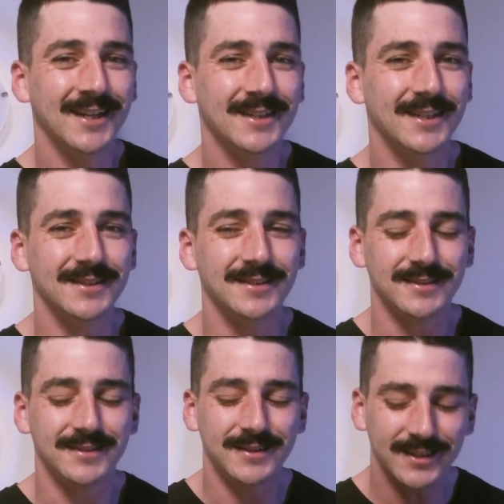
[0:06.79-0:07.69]

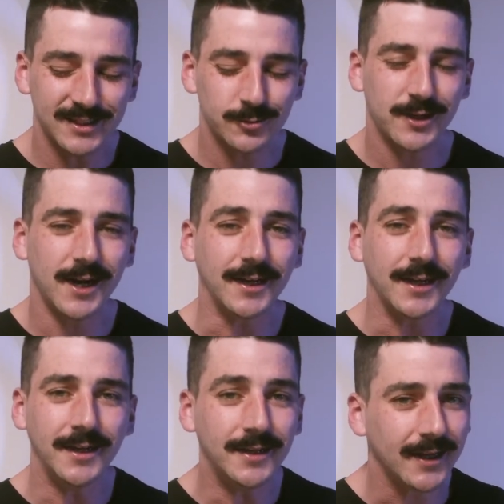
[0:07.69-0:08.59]
because this is what I
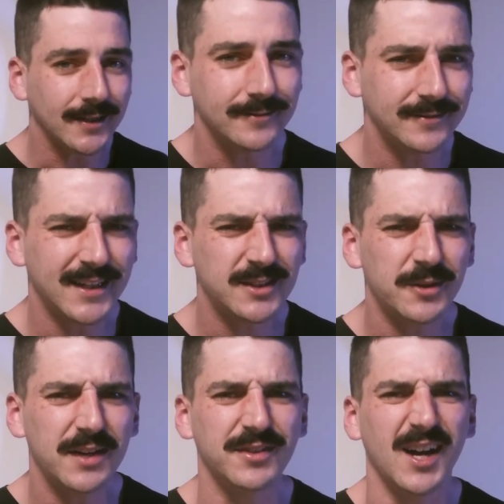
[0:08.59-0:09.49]
need and that's what
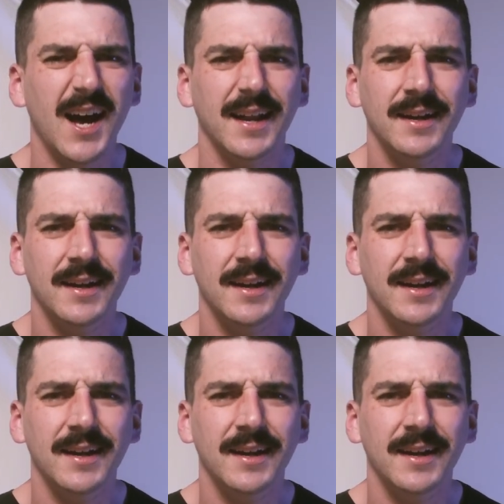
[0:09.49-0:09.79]
I've got.